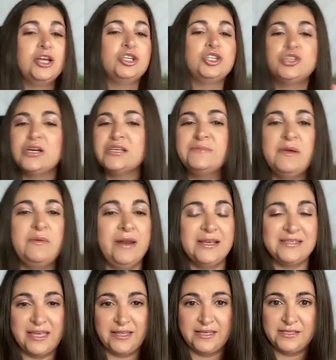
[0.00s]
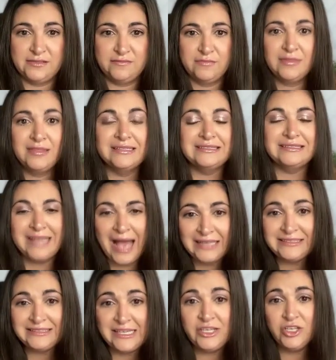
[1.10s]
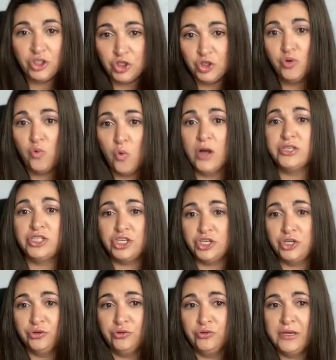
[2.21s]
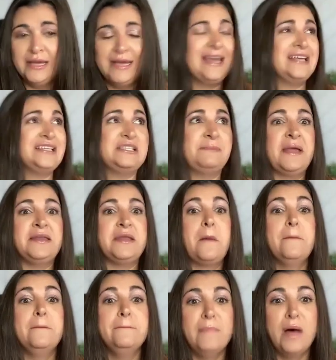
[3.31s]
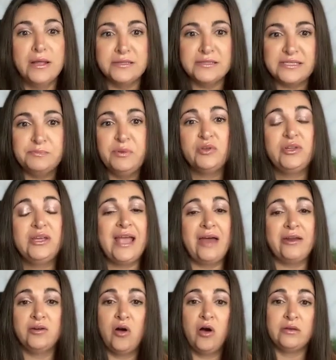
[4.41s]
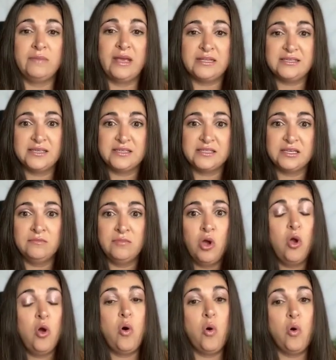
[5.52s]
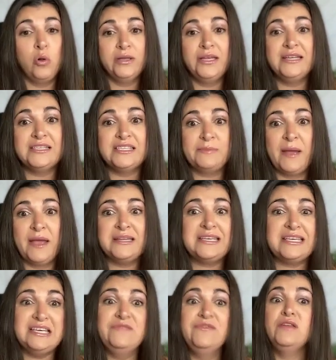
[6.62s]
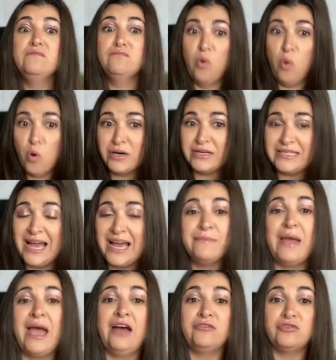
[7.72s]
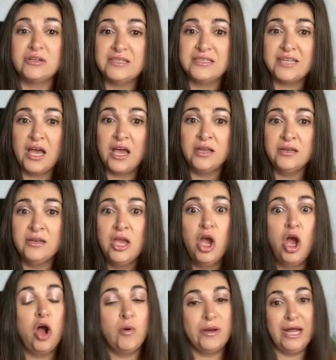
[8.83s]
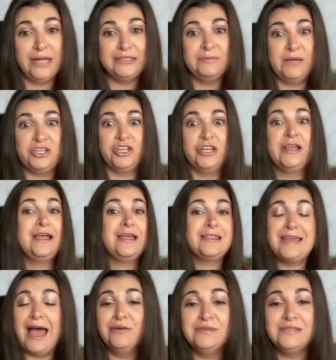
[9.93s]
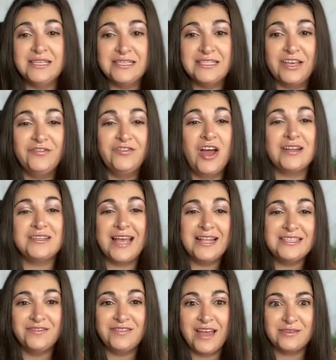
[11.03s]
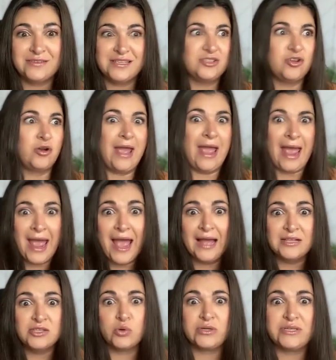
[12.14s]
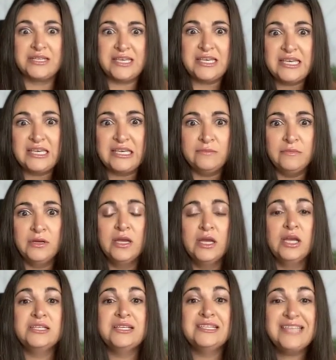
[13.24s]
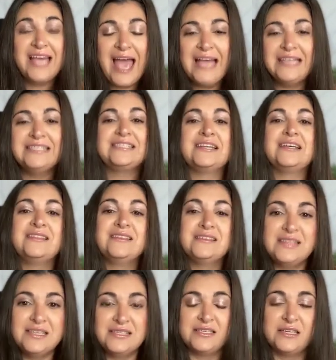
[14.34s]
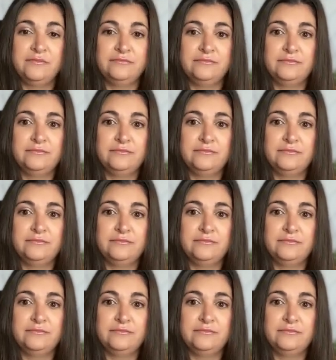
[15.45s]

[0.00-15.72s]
Trust me when I say this. The last thing you want to do is spend months building out an automated system only to spend even more time after it's done. Oh, and not to mention thousands, if not tens of thousands on ads or team to test the system,